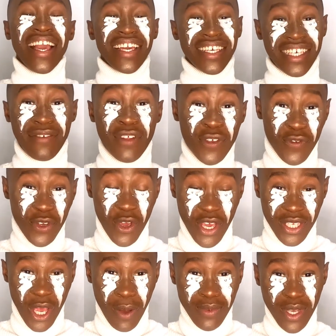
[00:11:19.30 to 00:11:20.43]
Give this video a
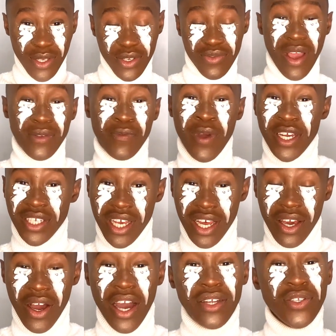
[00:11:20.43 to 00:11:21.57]
thumbs up, subscribe to my
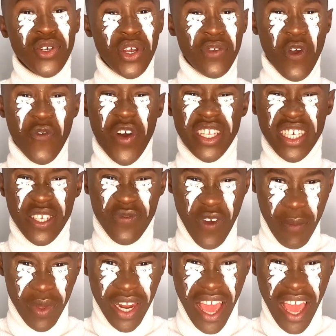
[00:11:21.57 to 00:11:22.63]
channel, and join the Prefatas family.